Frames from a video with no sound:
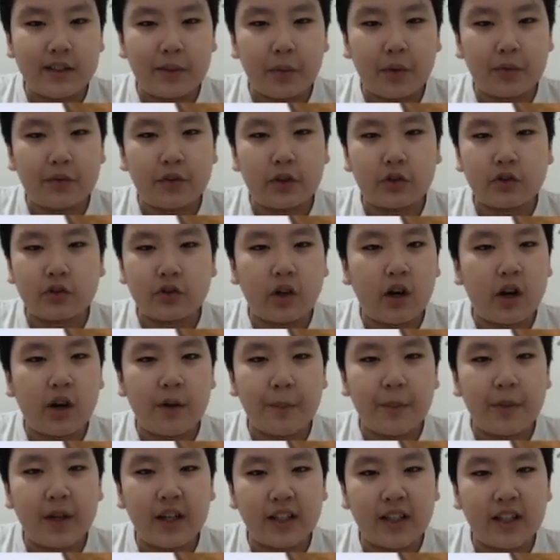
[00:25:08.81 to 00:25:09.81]
them of the
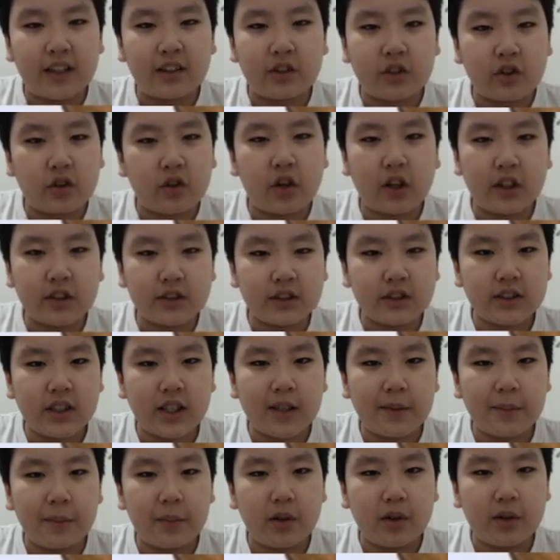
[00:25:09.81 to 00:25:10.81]
trauma that Cross
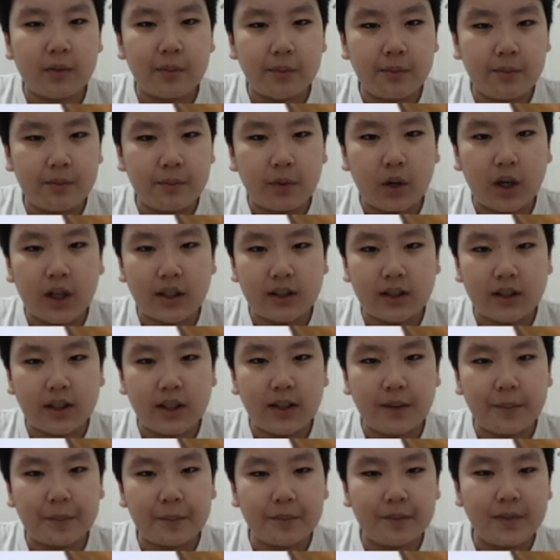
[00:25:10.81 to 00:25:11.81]
Saber brought
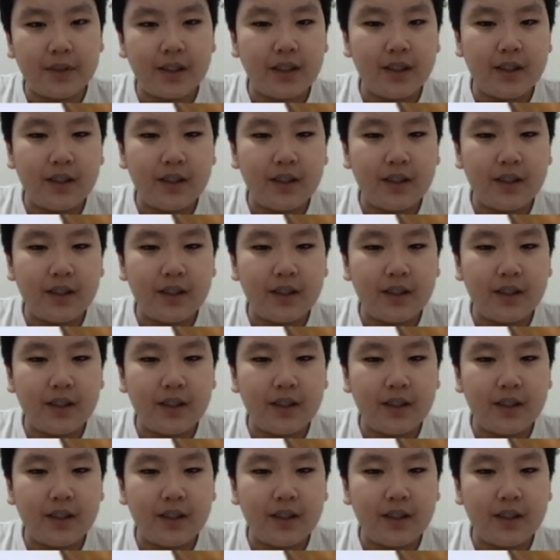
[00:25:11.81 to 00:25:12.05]
them.